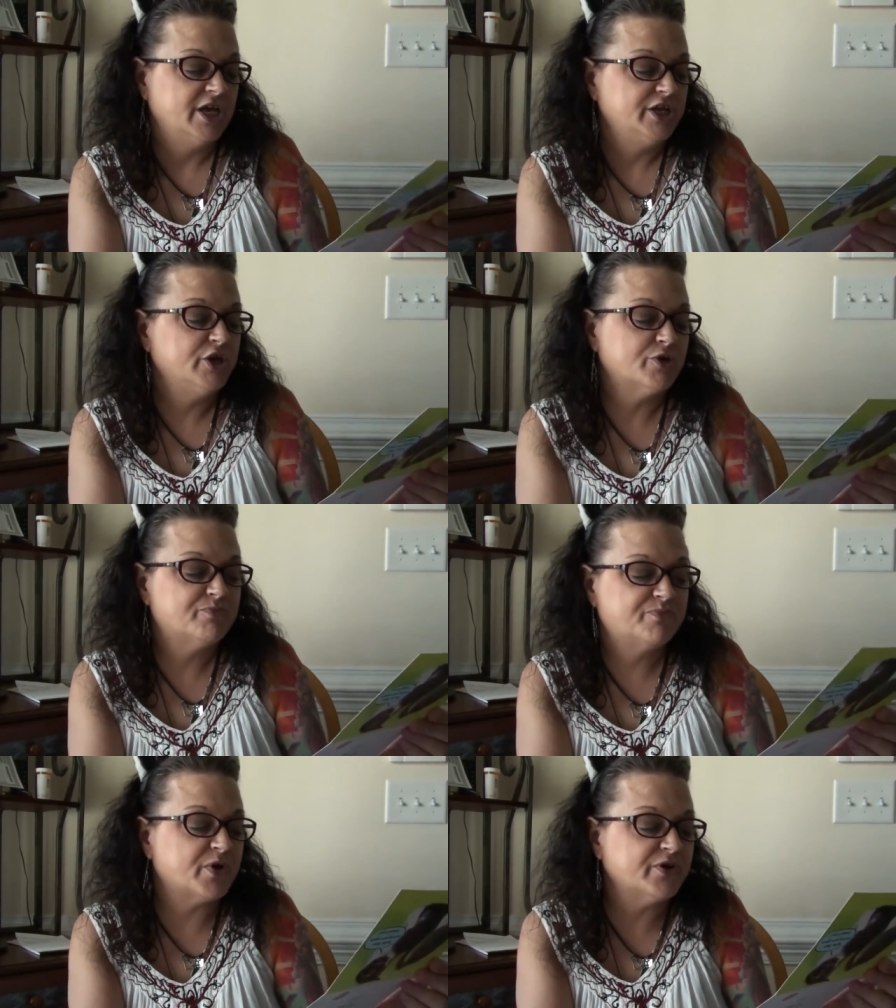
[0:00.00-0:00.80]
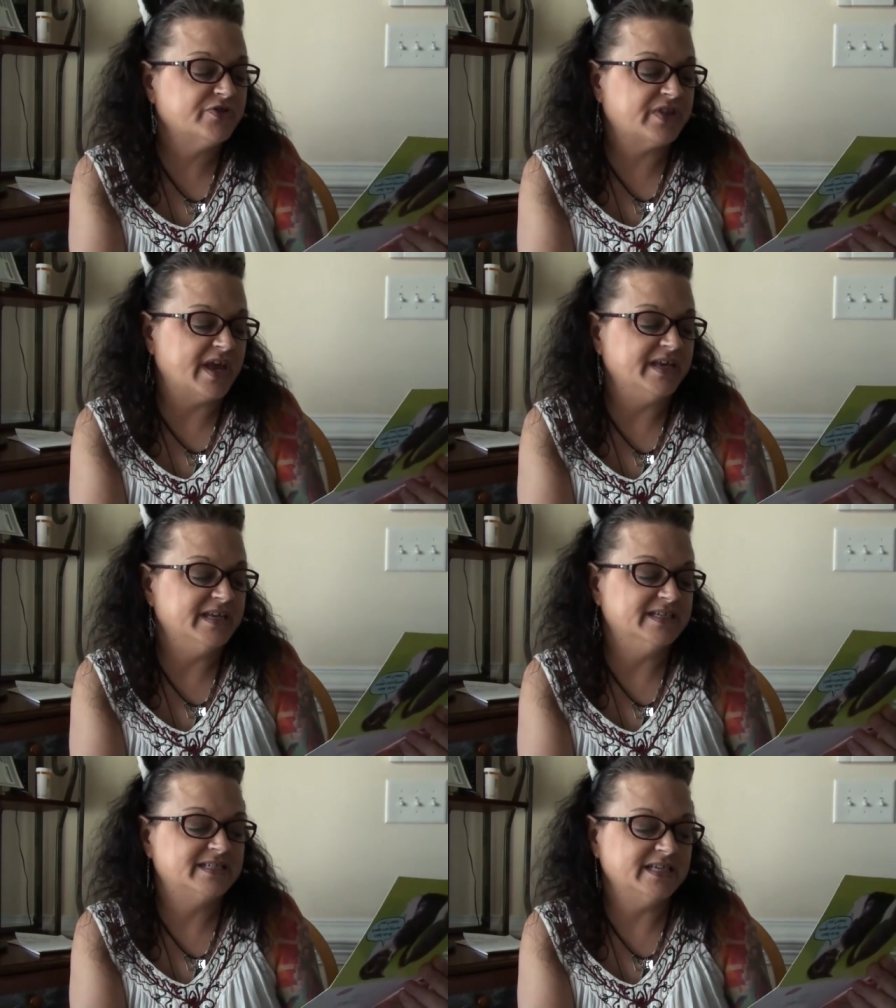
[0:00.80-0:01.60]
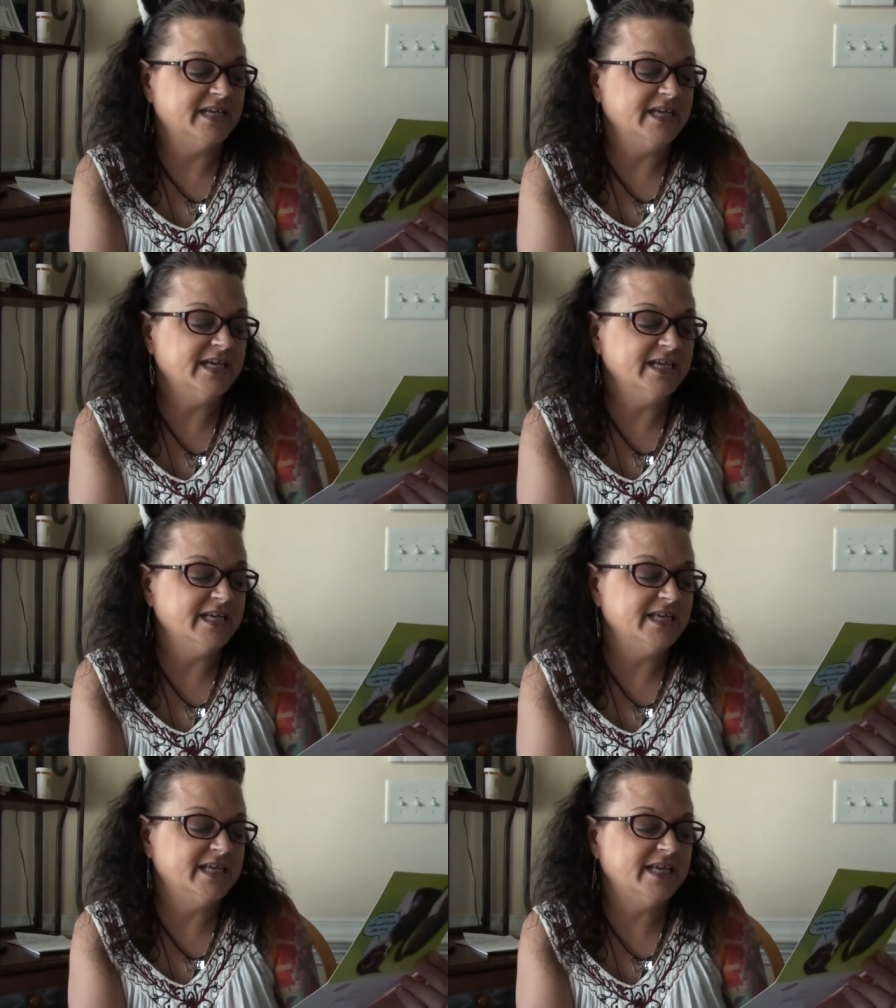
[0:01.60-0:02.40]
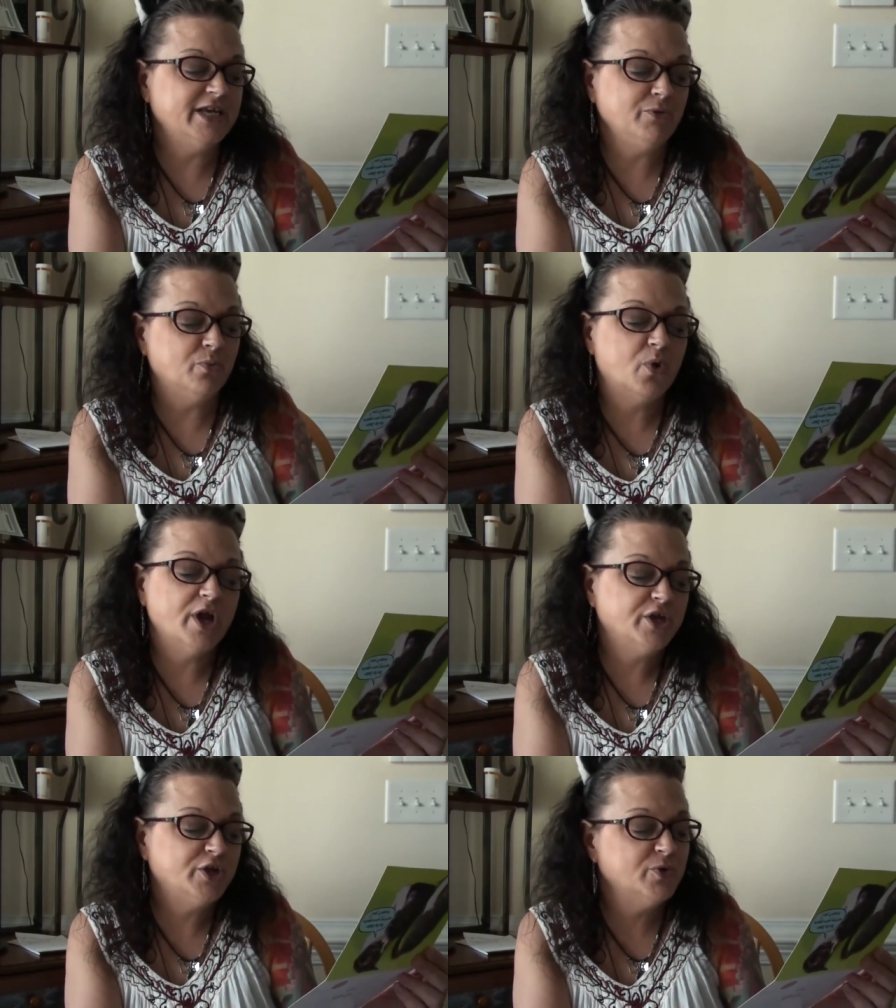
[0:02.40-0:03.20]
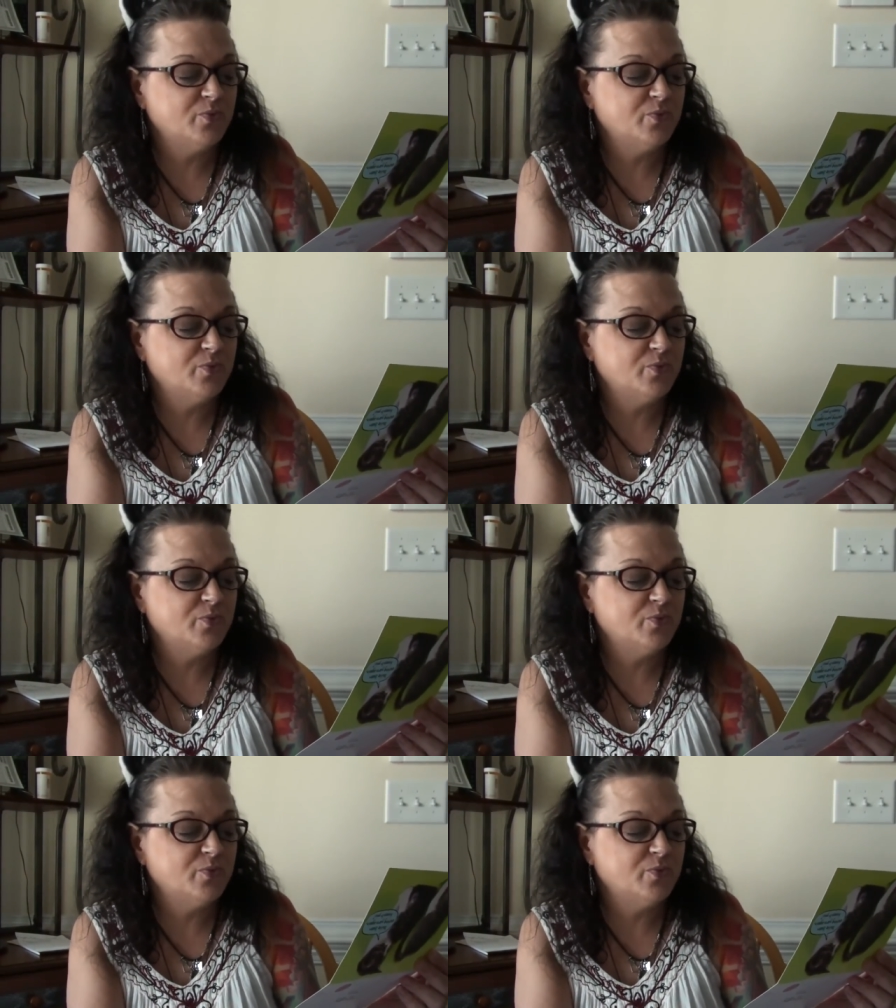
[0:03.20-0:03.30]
Your birthday is Eat What You